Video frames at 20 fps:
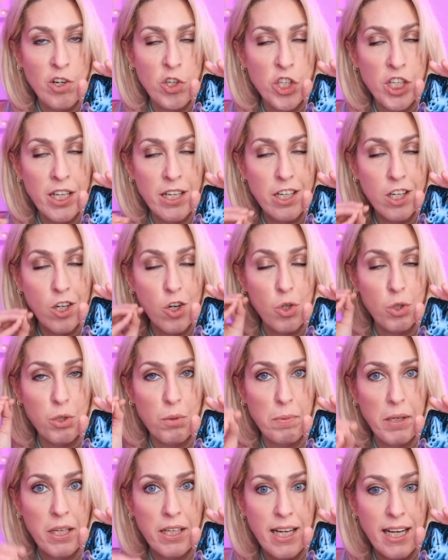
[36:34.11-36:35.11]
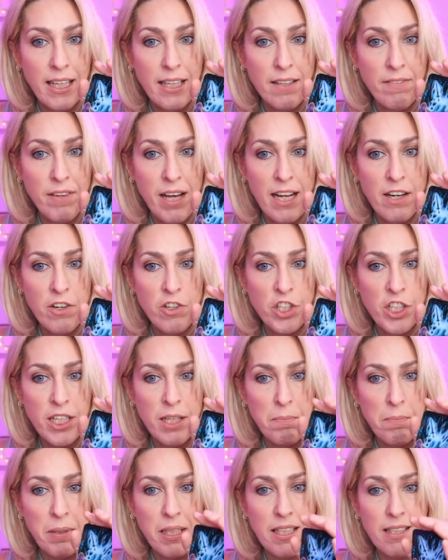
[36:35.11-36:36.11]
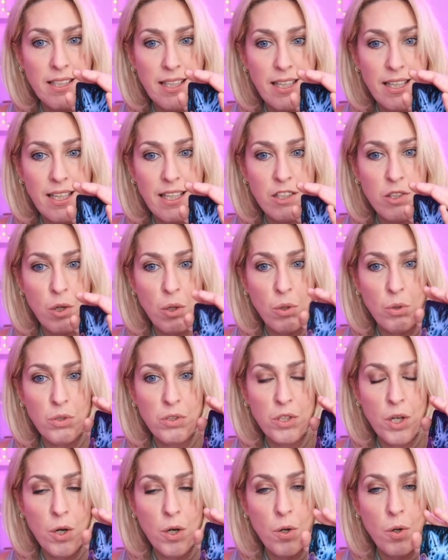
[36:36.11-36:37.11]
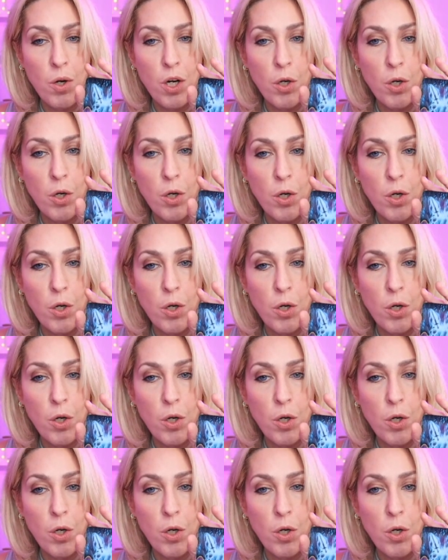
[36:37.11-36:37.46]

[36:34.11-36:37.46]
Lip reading: and it could also be a negative energy because it is also